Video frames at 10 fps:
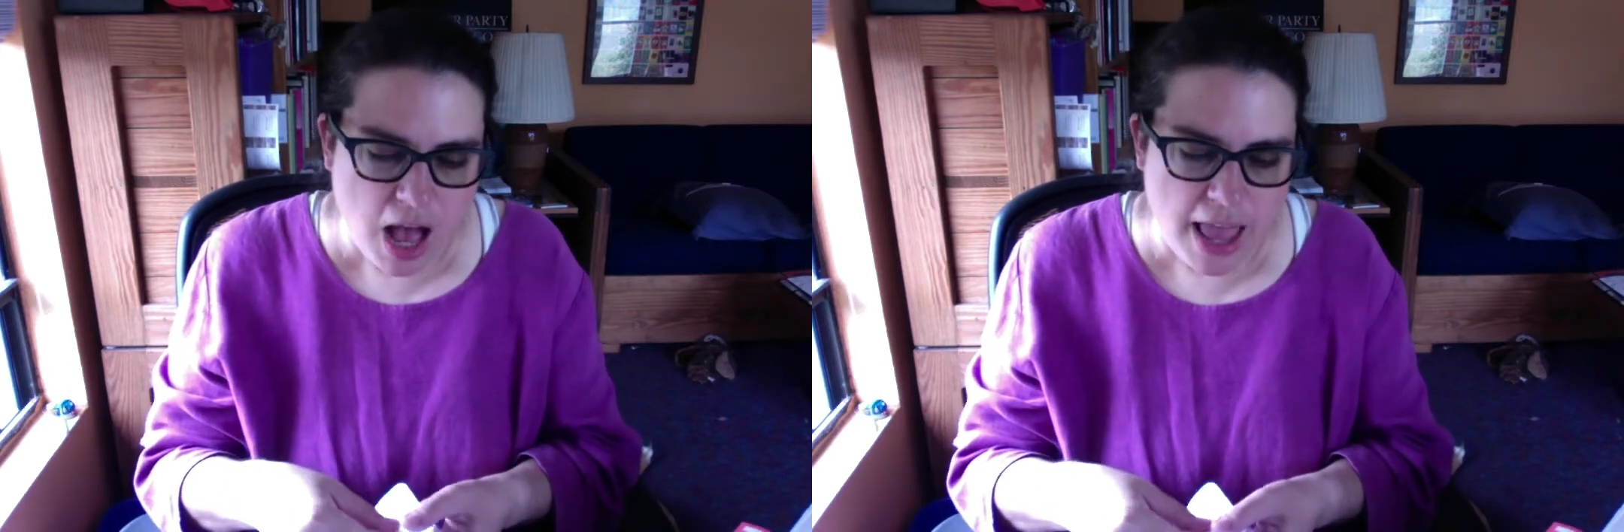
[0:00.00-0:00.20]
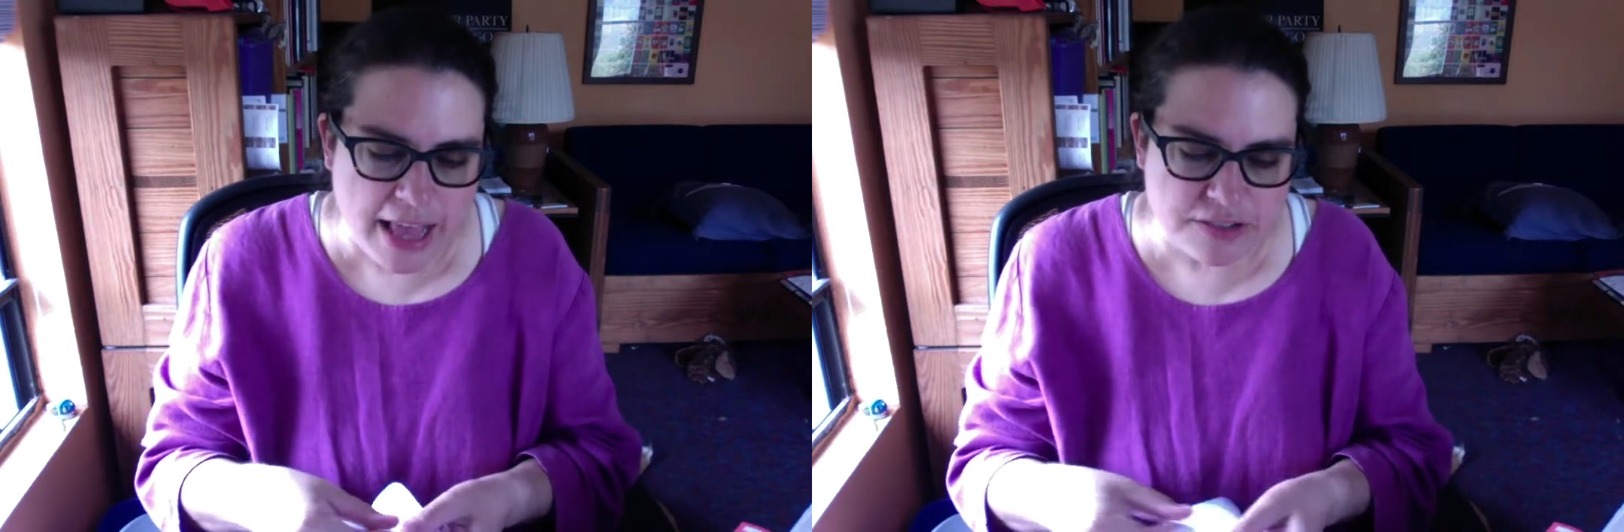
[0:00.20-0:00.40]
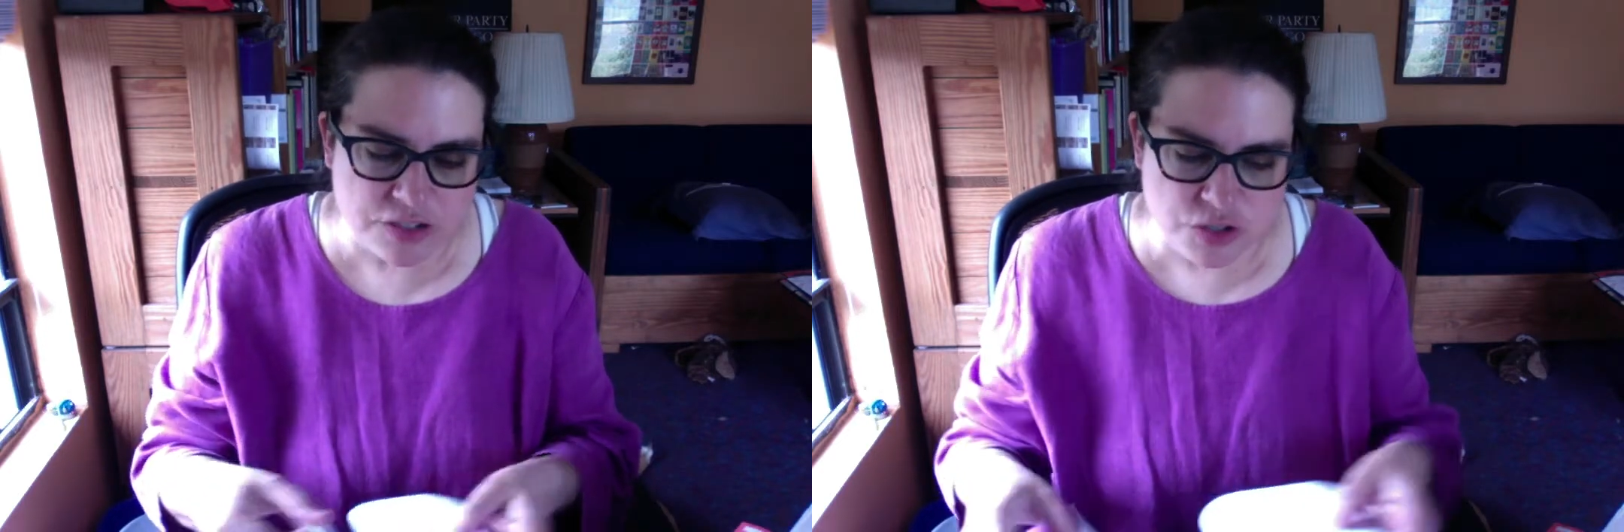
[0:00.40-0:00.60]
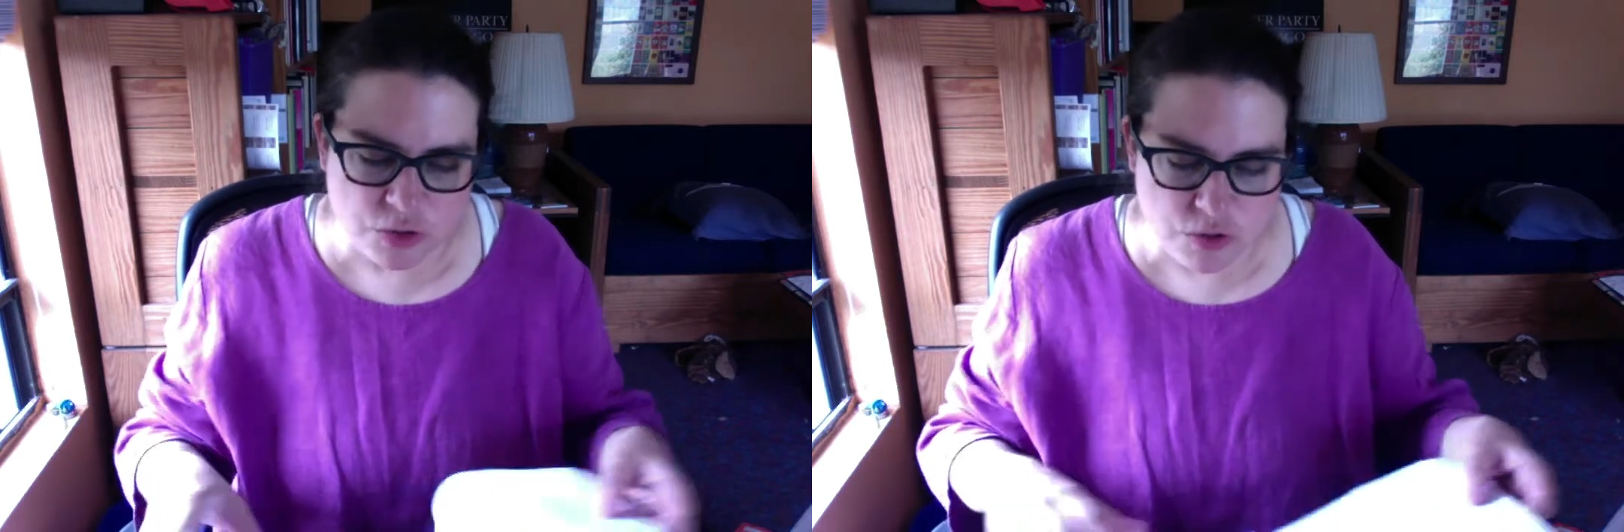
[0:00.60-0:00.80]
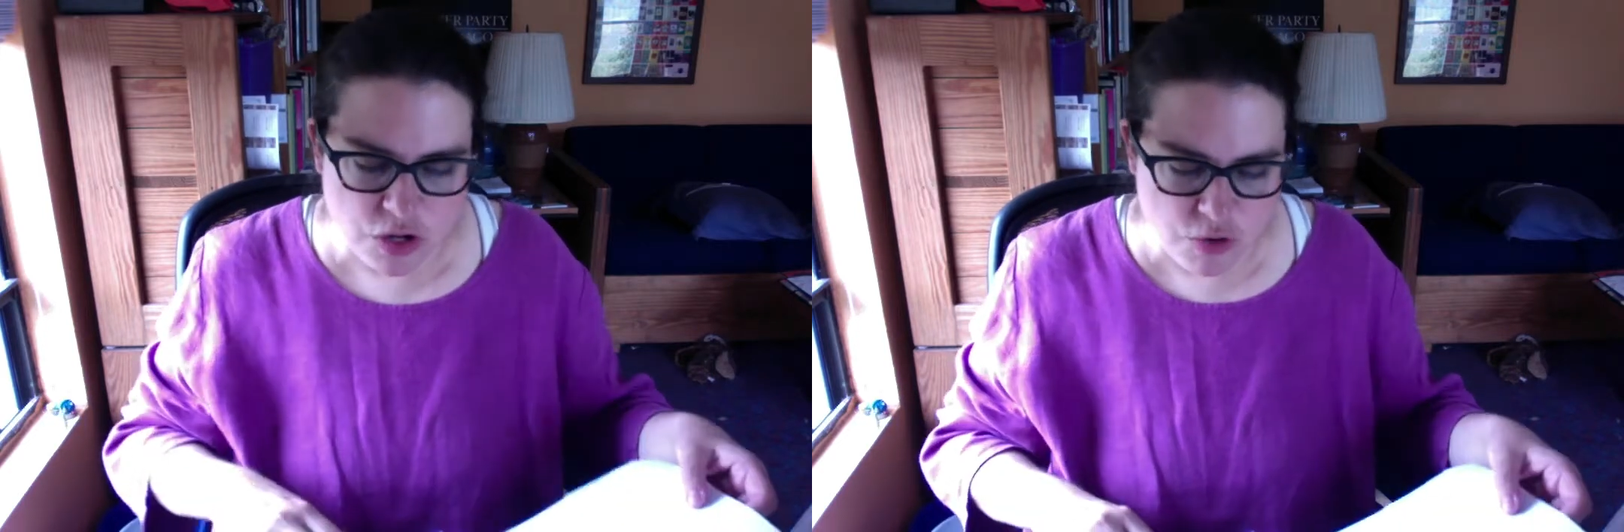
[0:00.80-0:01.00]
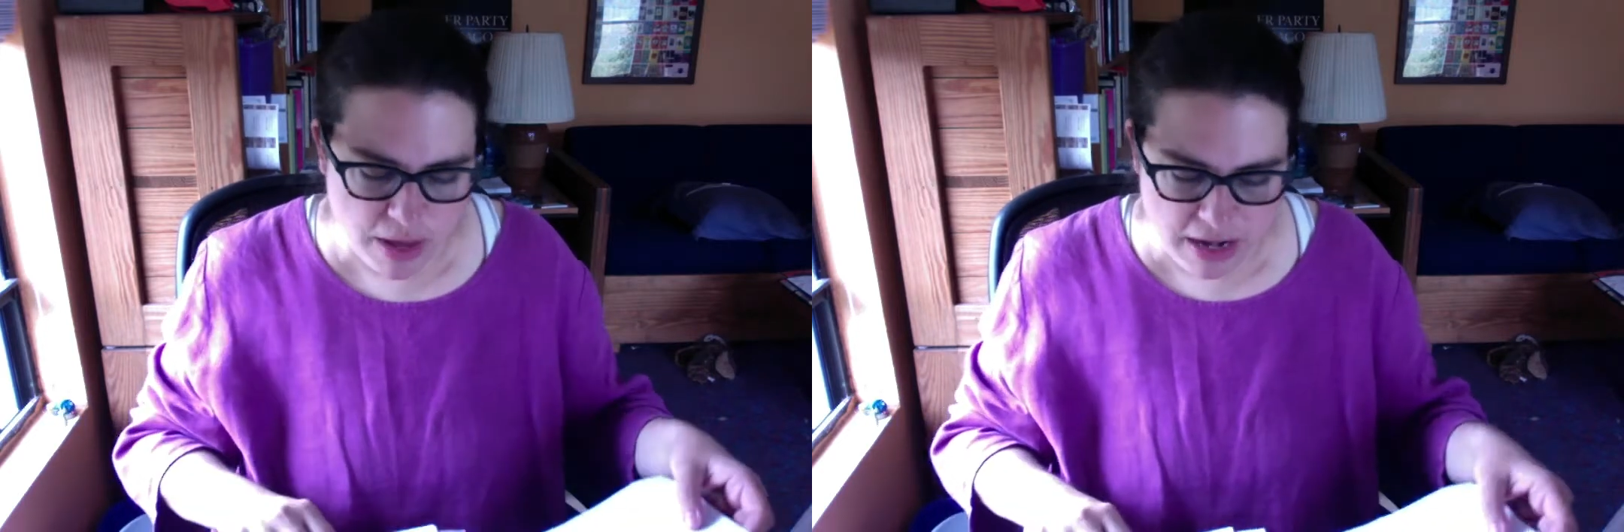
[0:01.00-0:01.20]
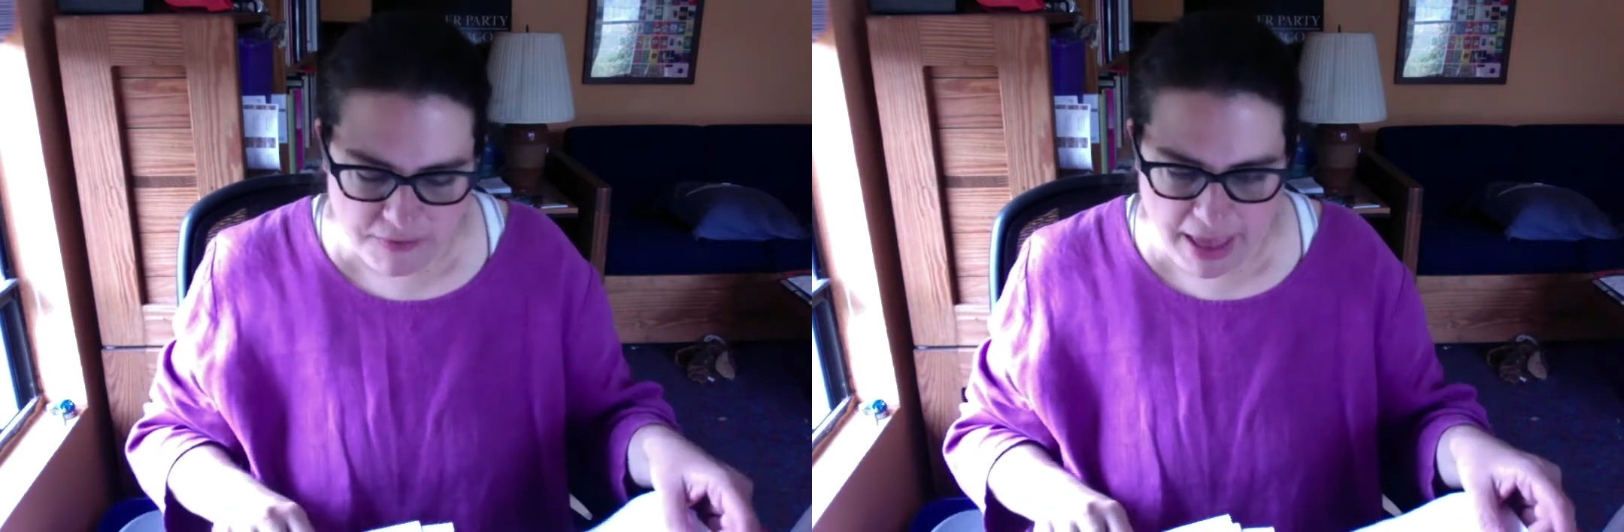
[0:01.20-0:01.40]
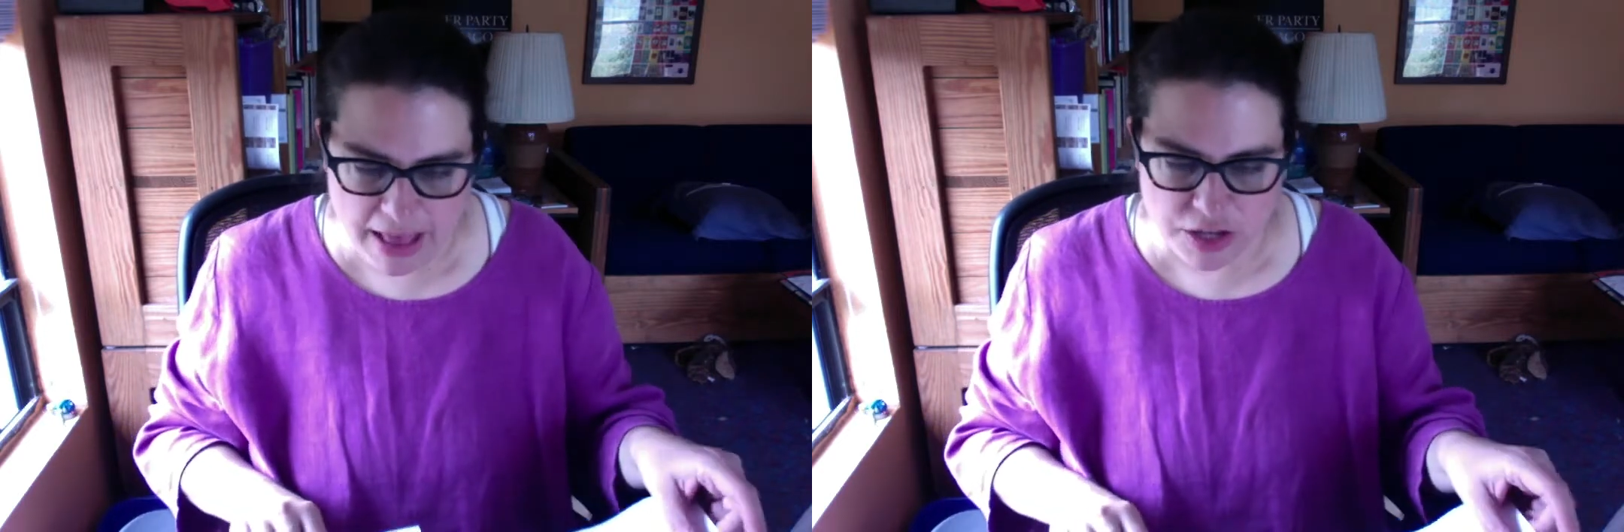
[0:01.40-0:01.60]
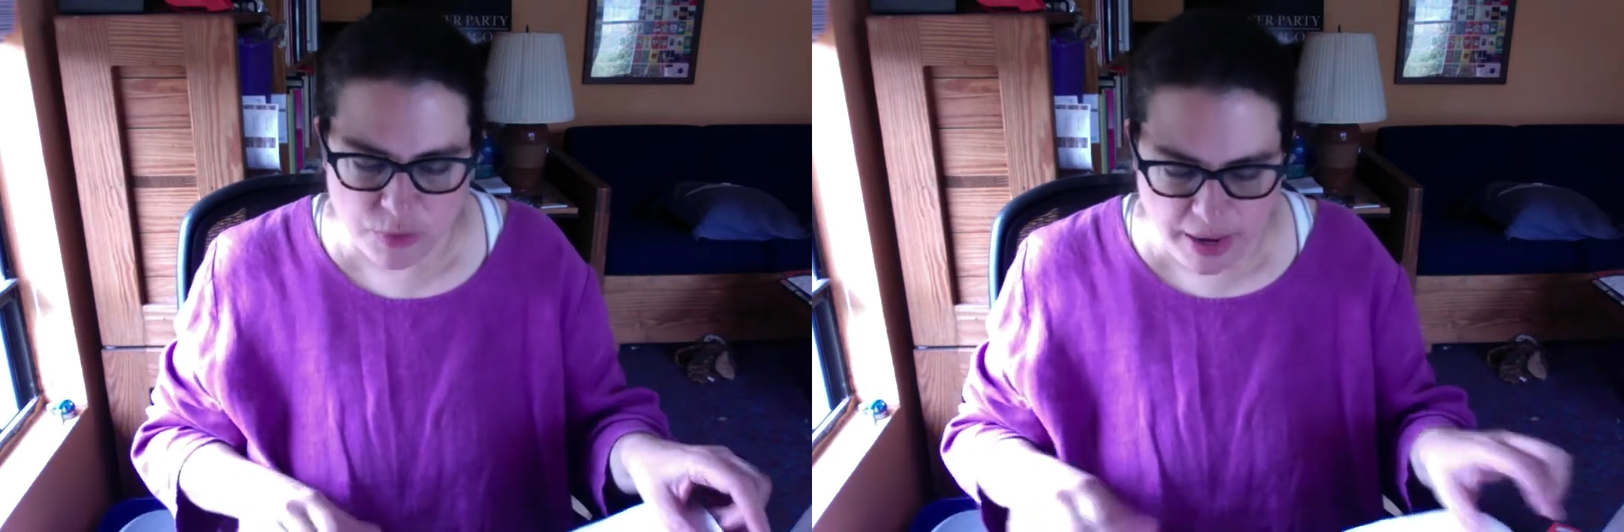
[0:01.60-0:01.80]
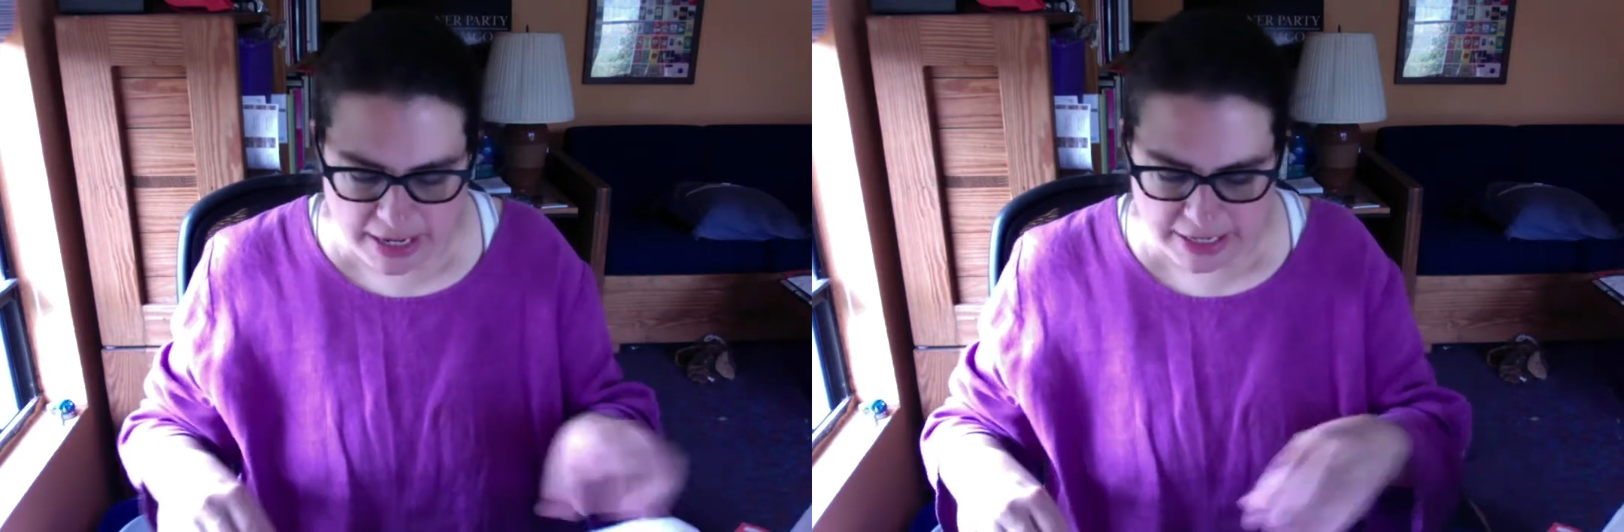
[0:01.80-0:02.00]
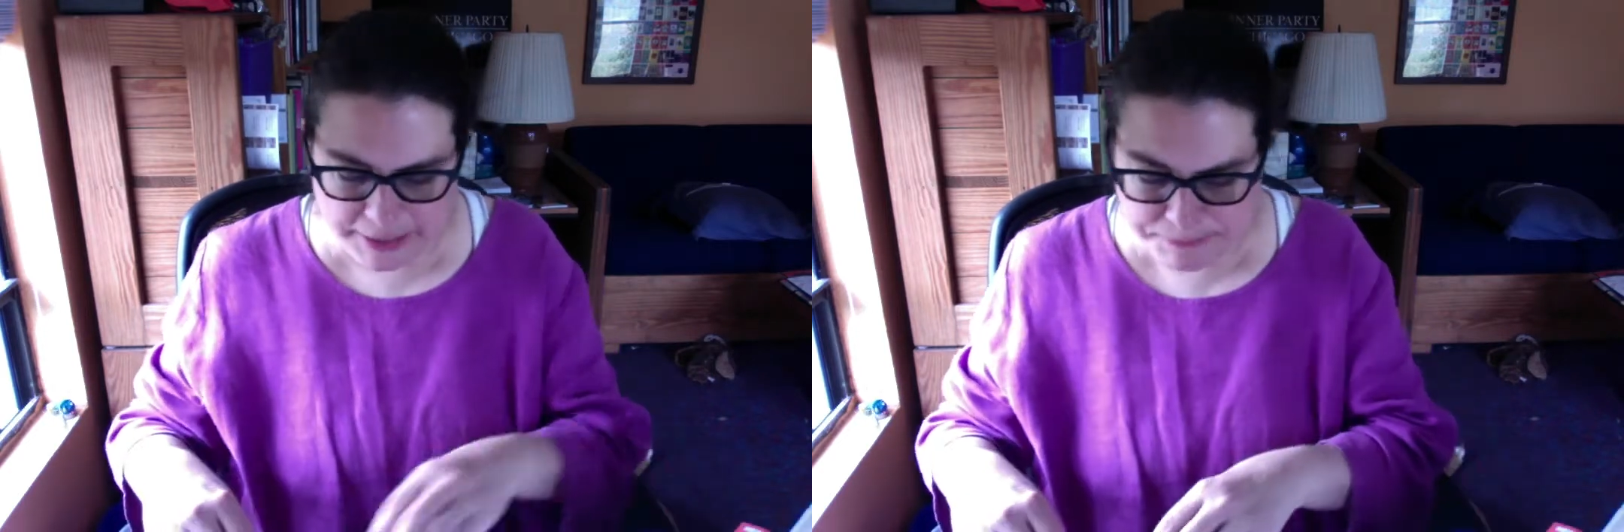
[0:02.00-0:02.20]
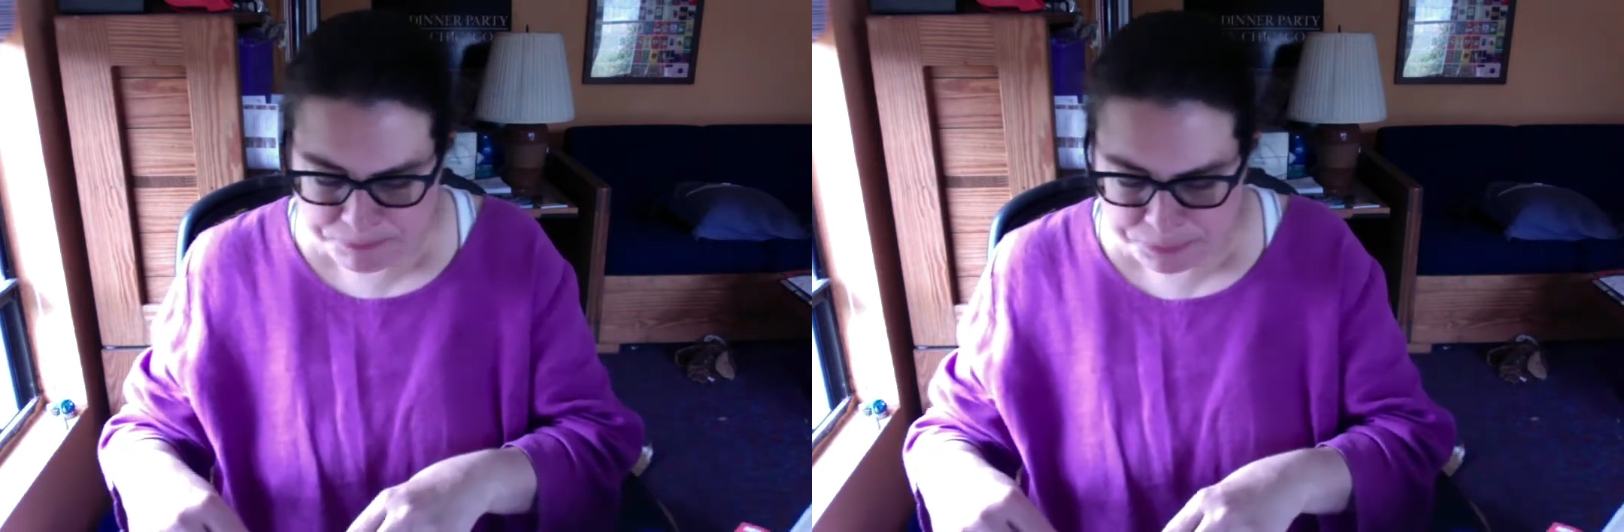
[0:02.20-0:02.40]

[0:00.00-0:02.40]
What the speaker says: As a student, you get evaluated